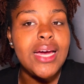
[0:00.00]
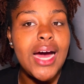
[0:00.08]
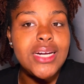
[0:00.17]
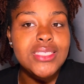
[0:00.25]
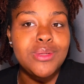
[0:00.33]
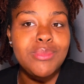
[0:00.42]

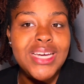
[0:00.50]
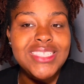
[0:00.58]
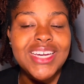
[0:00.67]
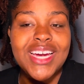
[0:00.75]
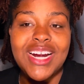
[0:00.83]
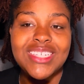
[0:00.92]
God is
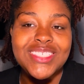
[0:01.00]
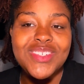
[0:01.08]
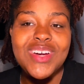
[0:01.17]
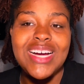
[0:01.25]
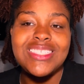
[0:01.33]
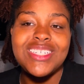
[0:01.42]
amazing and I'll see you
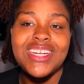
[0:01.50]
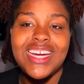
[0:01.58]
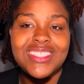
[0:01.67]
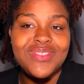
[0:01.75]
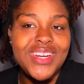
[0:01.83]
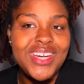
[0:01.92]
guys in the
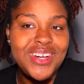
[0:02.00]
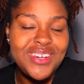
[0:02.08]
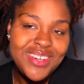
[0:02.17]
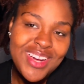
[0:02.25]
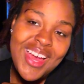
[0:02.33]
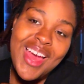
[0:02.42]
next video.
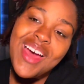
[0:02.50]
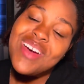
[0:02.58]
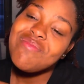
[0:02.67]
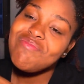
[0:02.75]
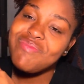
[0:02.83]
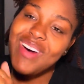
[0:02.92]

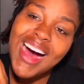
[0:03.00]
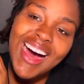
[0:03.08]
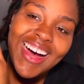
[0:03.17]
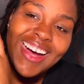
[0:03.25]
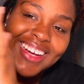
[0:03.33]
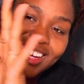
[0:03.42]

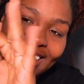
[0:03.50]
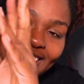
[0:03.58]
Bye!